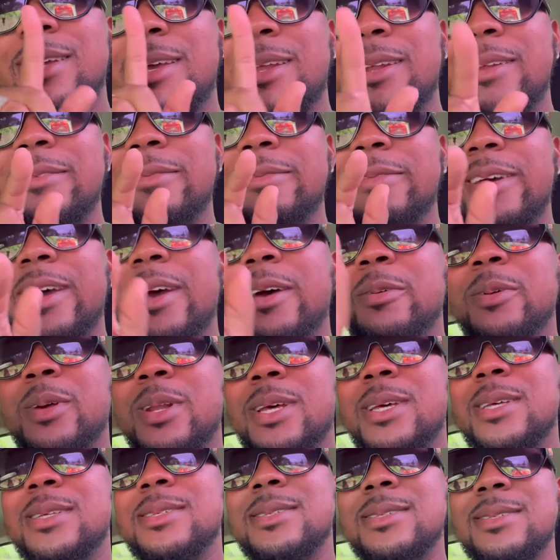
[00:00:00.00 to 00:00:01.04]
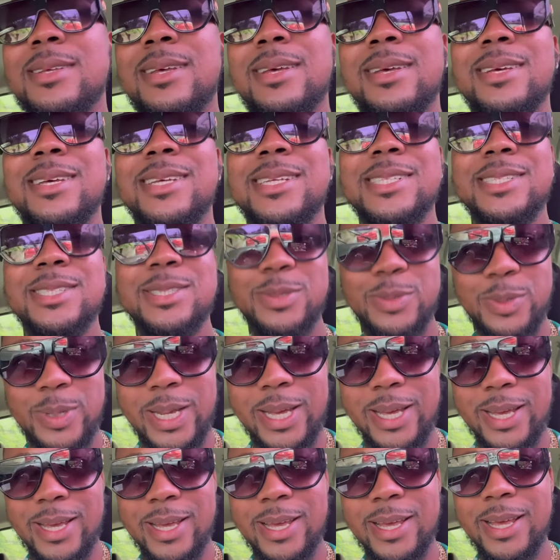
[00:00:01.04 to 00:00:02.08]
in the fat with us today.
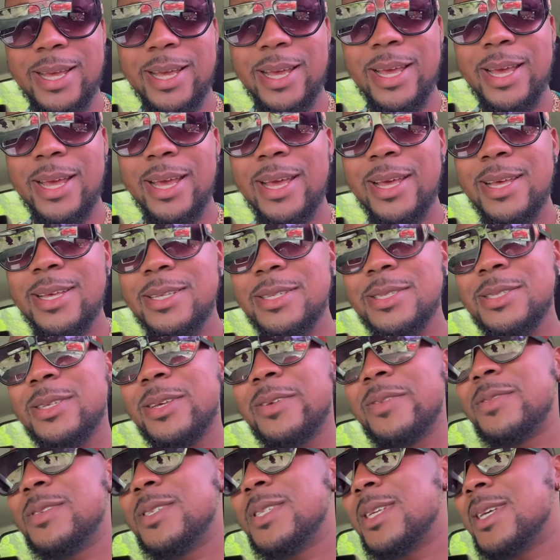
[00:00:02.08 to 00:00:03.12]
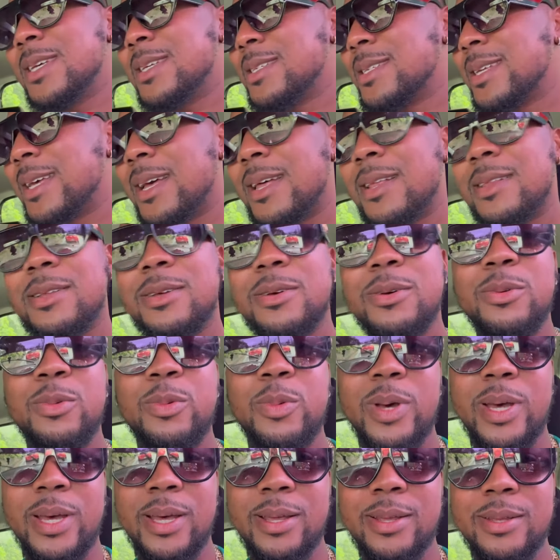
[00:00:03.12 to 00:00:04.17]
So if you see us got a little
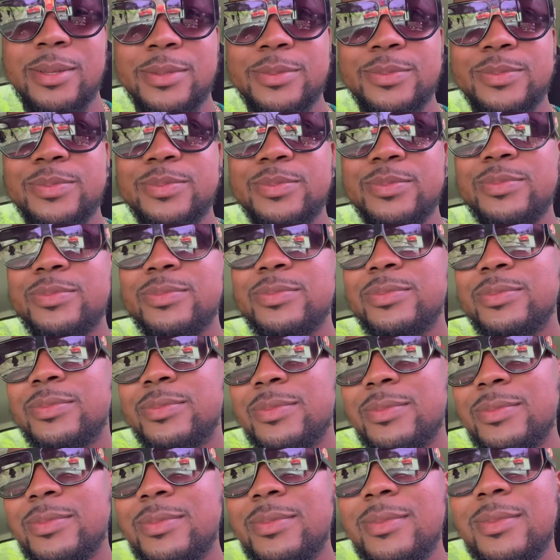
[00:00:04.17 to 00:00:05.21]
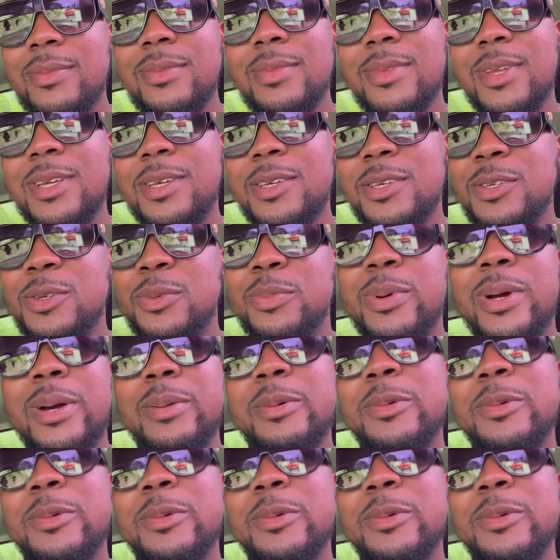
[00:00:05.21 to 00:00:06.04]
while. You probably